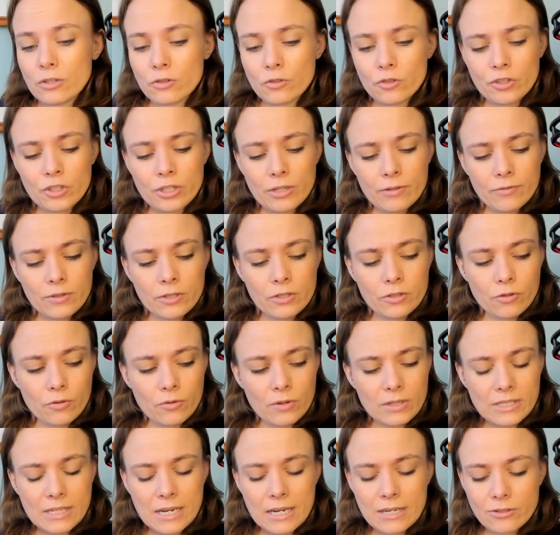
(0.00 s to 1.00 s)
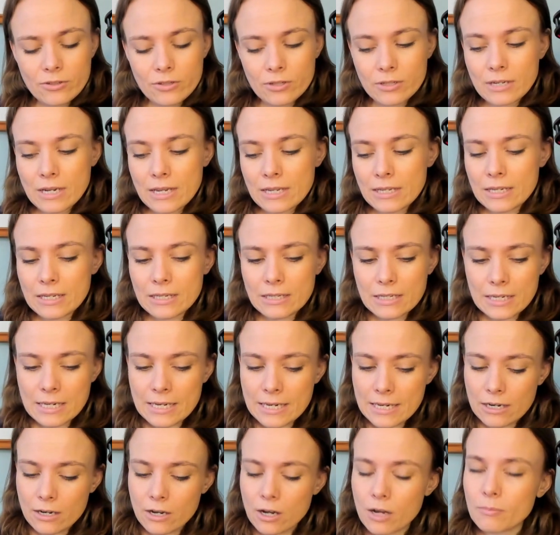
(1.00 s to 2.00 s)
You shifted your attention, and then
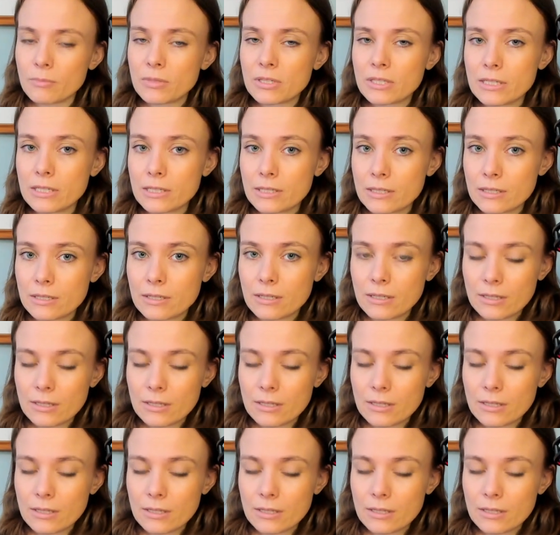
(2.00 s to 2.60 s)
here comes this